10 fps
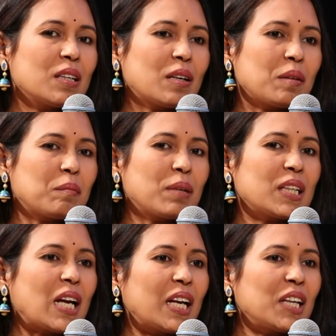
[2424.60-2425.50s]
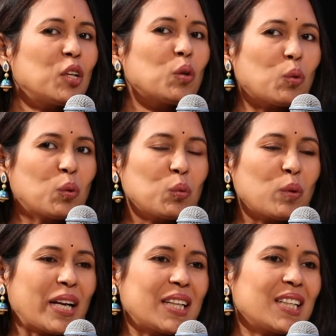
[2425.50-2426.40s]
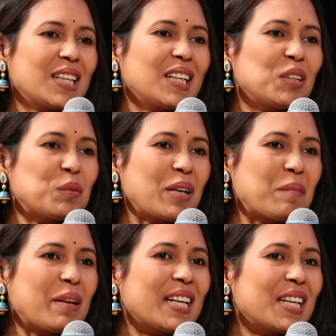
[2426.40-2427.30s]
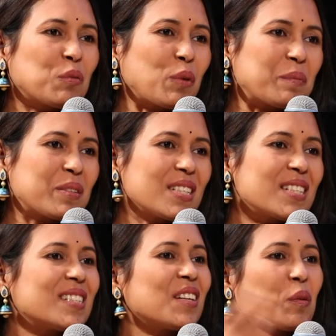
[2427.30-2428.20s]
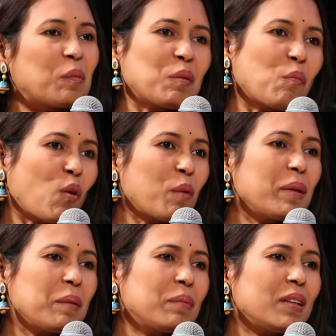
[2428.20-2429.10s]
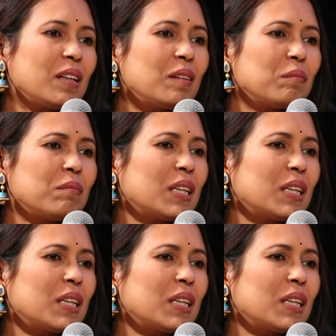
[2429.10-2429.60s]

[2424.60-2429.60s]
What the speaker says: But I know when we are making a web series, there will be more people.